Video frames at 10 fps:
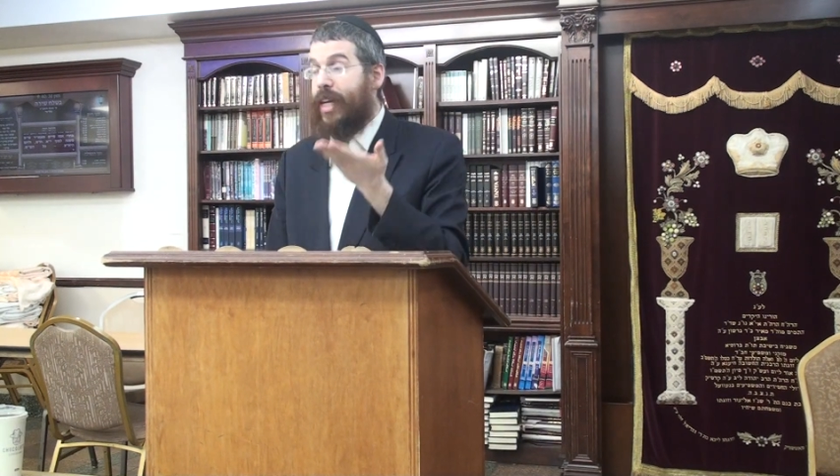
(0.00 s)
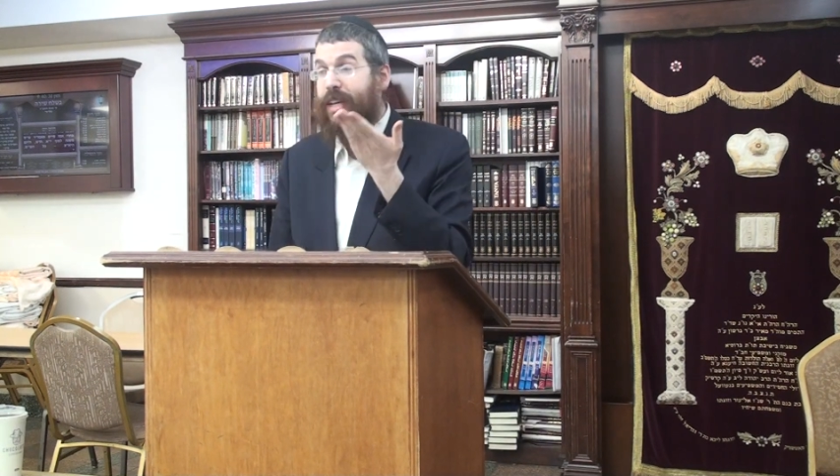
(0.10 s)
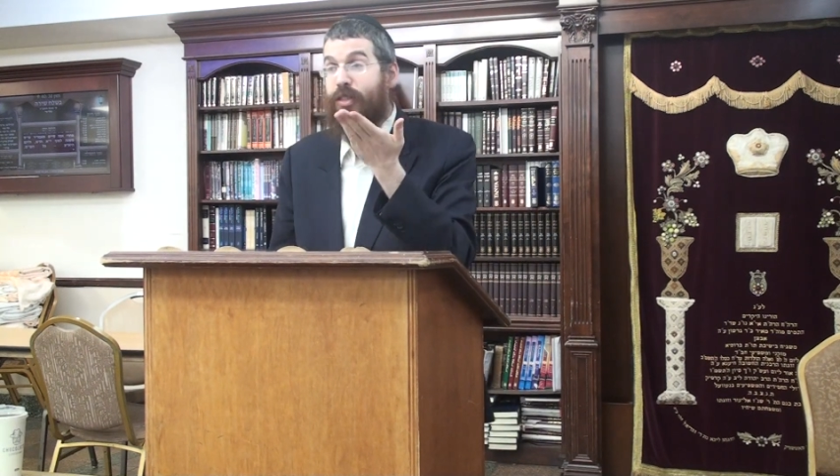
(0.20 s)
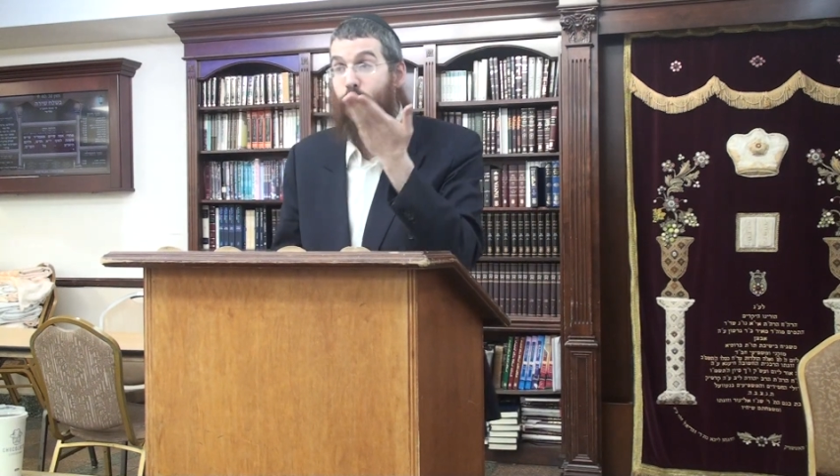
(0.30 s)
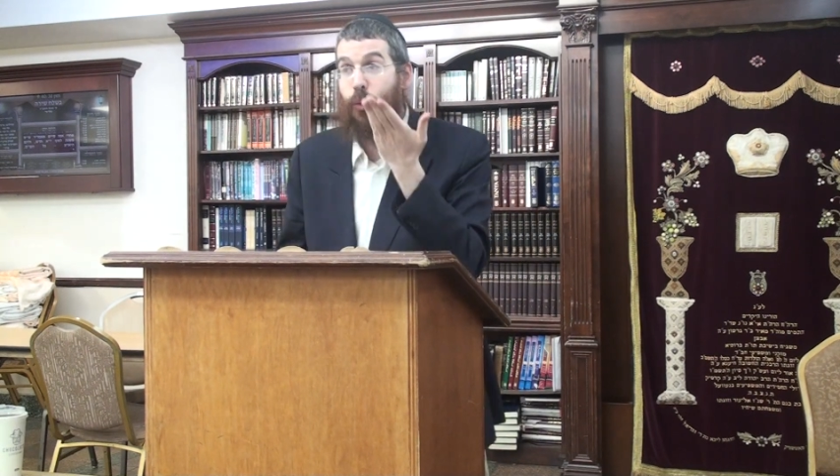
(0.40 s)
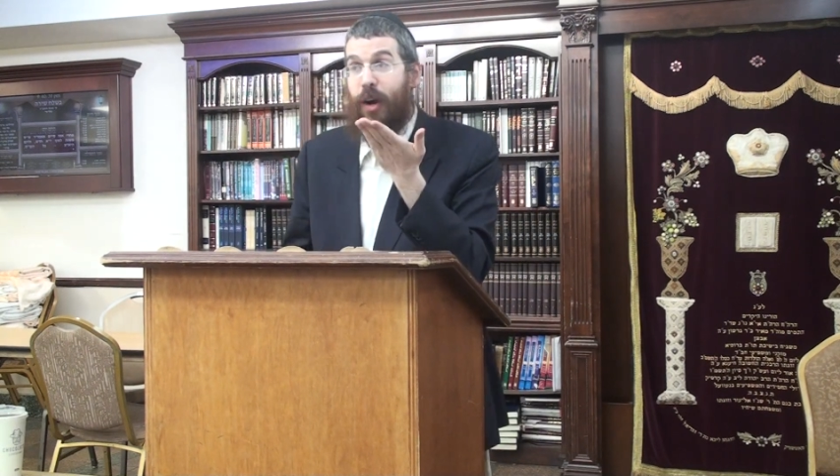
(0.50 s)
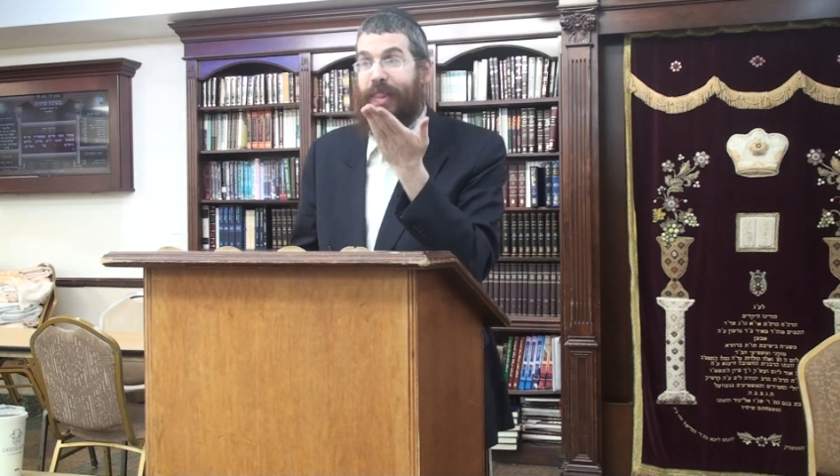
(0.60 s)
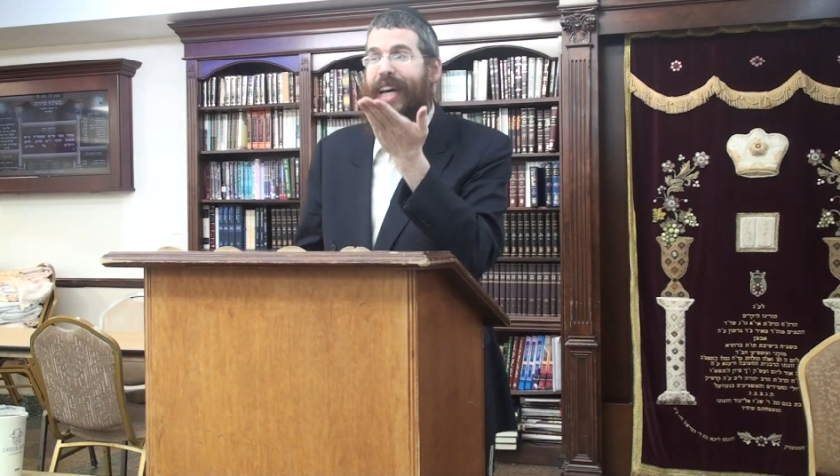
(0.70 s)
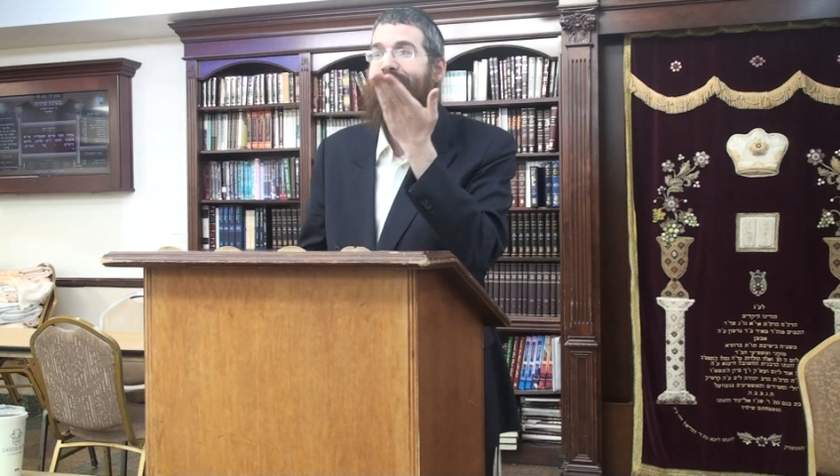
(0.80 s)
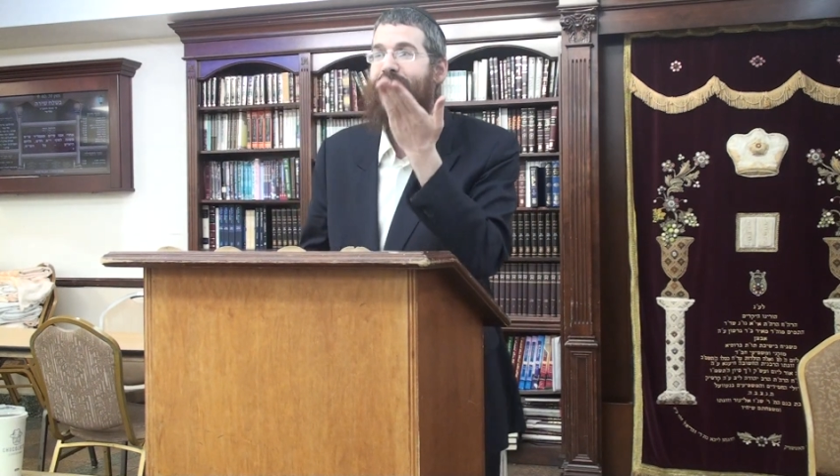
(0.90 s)
He's the one,
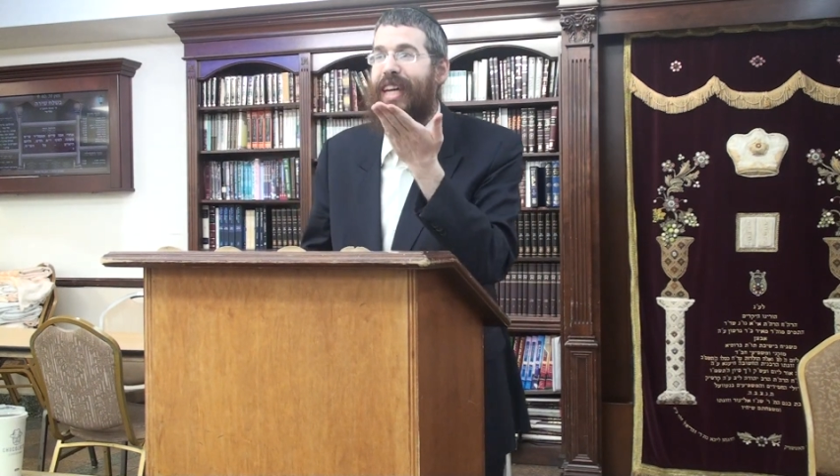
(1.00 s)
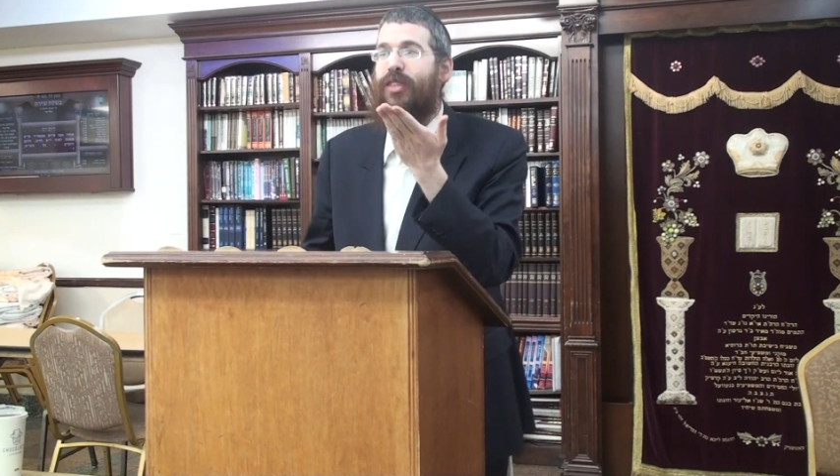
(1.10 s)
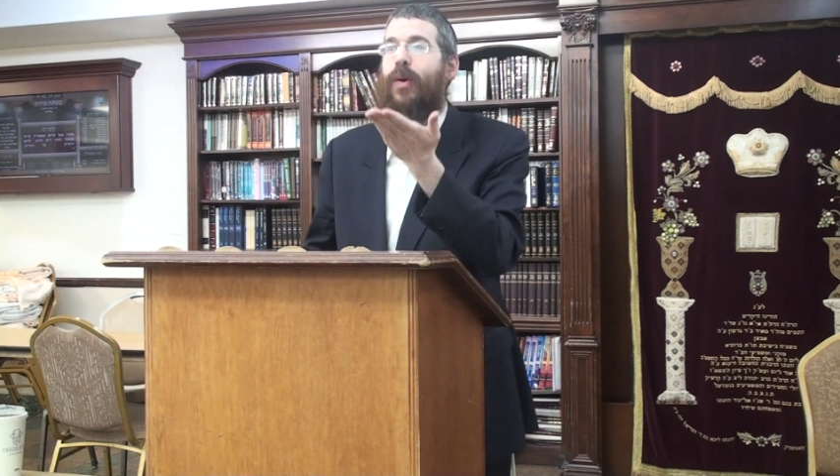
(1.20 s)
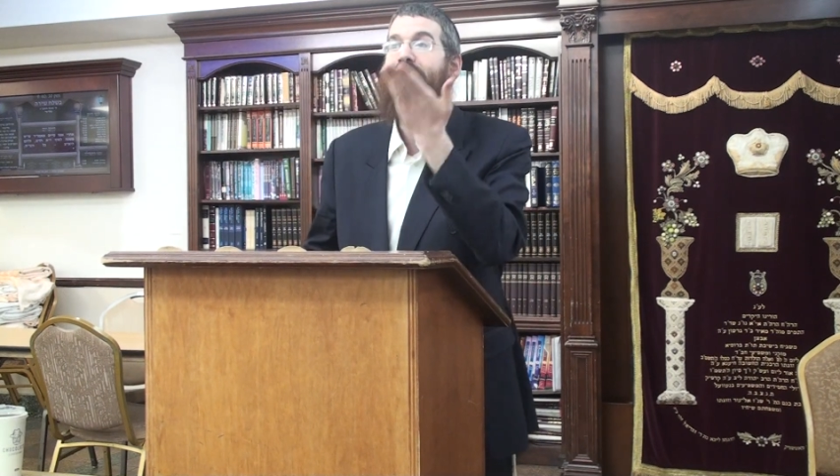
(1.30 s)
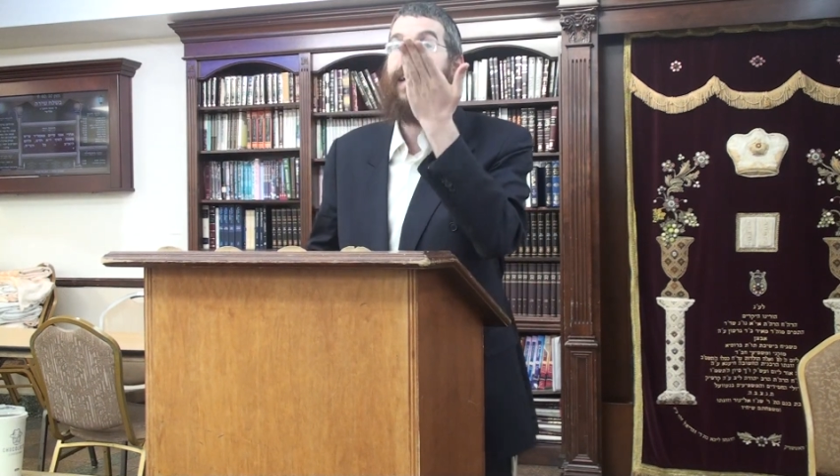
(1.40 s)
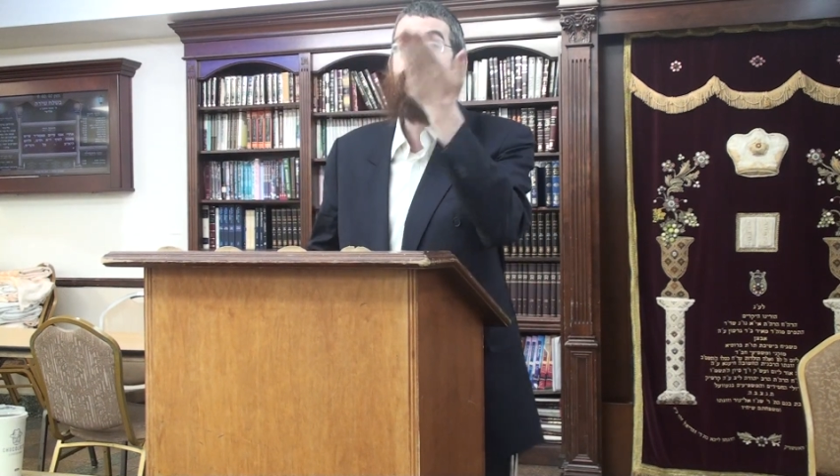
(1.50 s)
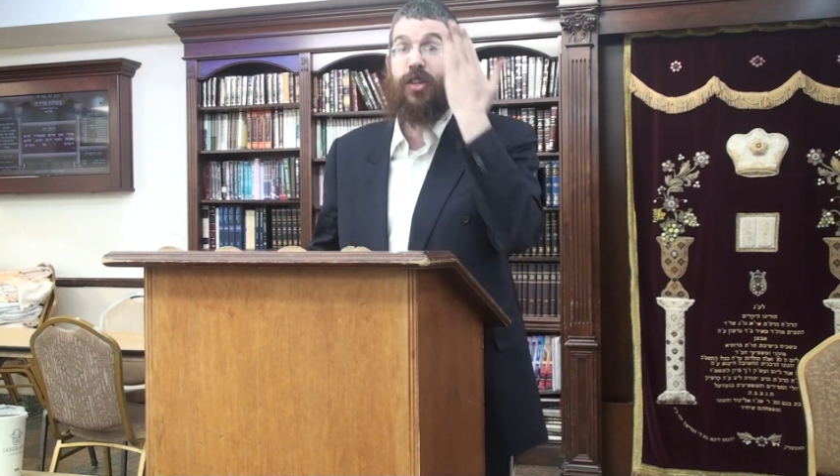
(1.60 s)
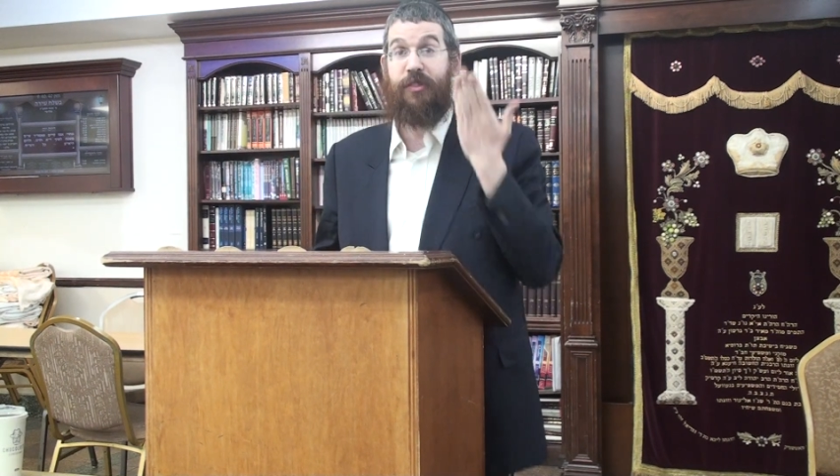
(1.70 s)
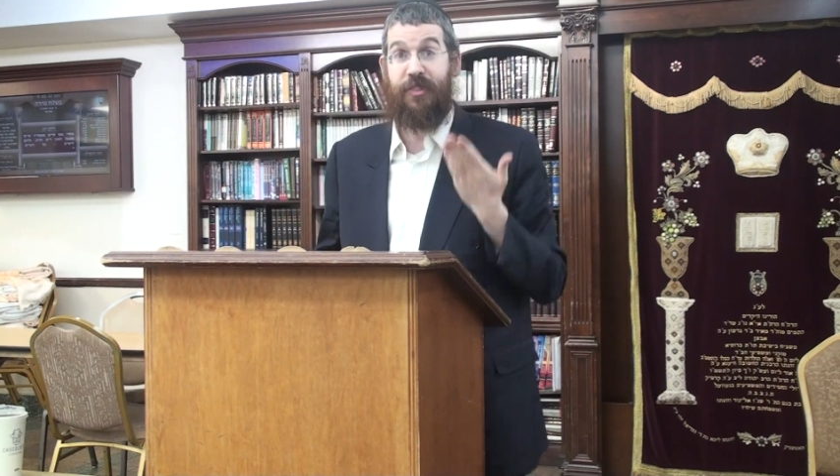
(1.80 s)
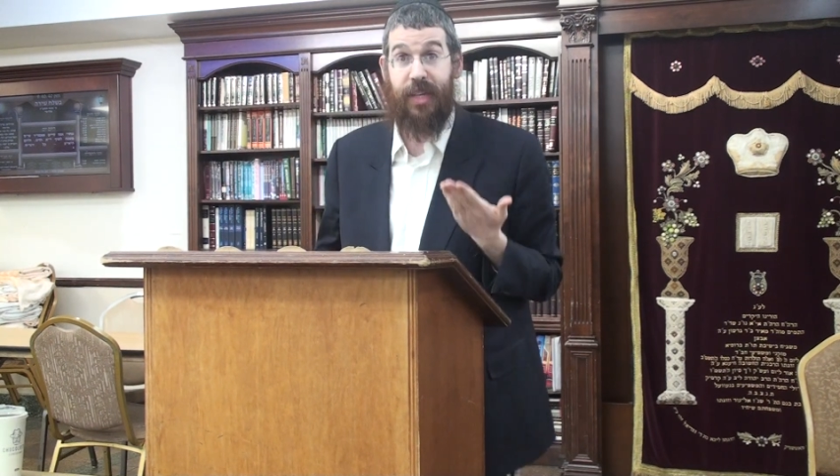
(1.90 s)
that's where the Ein
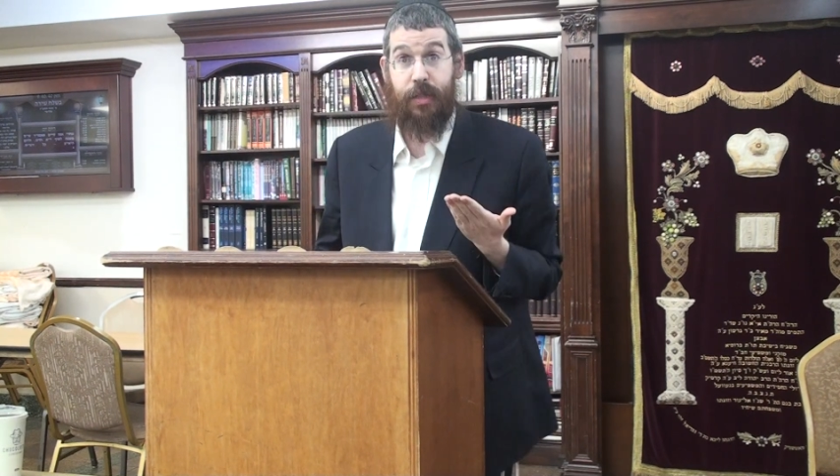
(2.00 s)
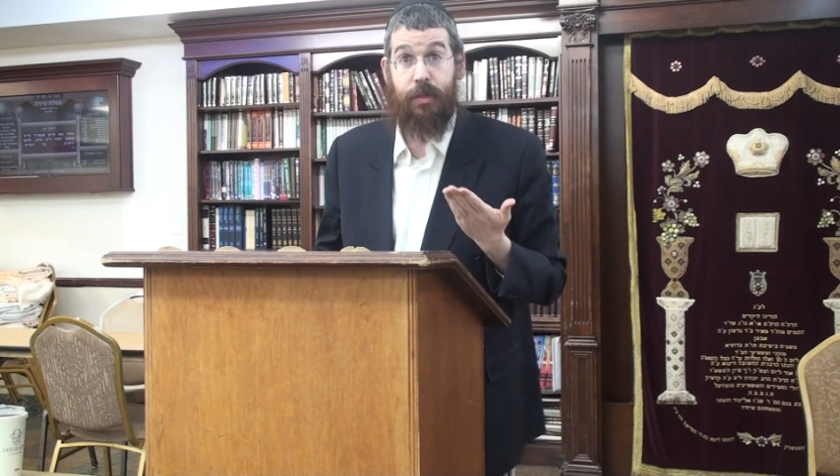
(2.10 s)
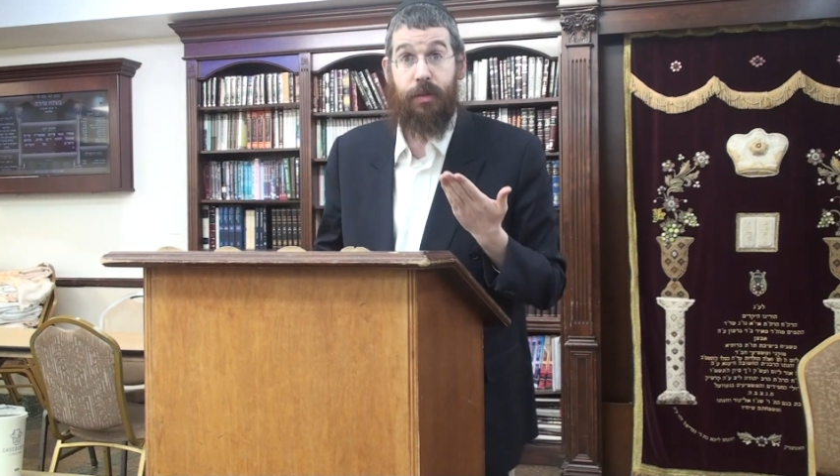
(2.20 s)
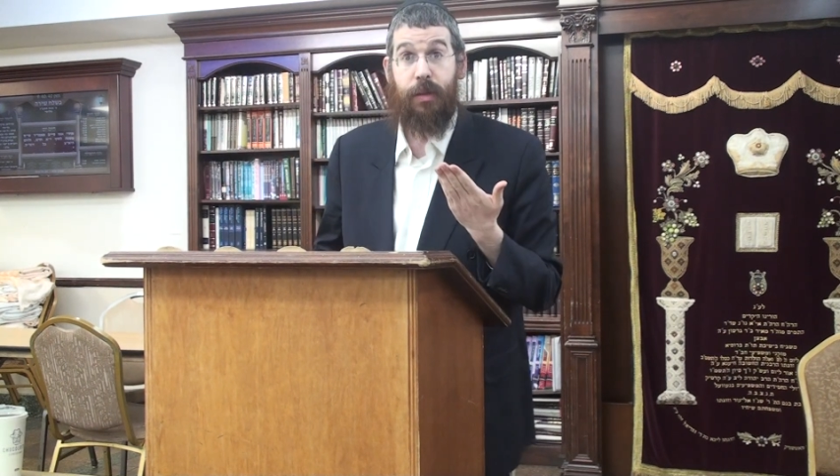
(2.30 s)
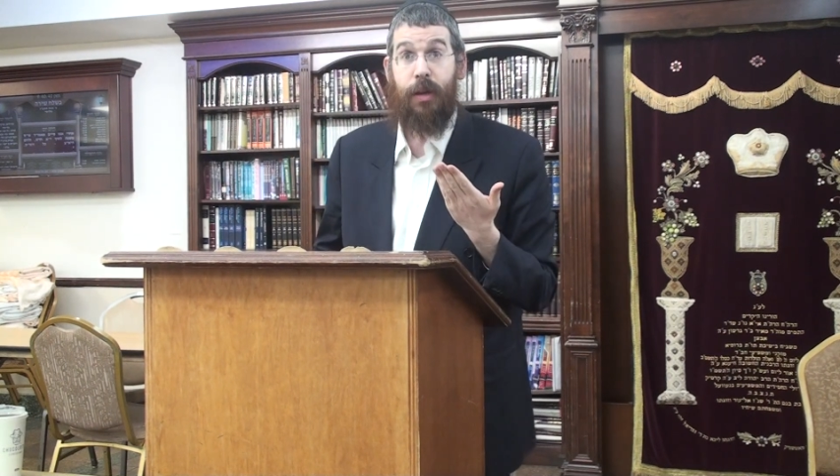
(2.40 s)
Sof is.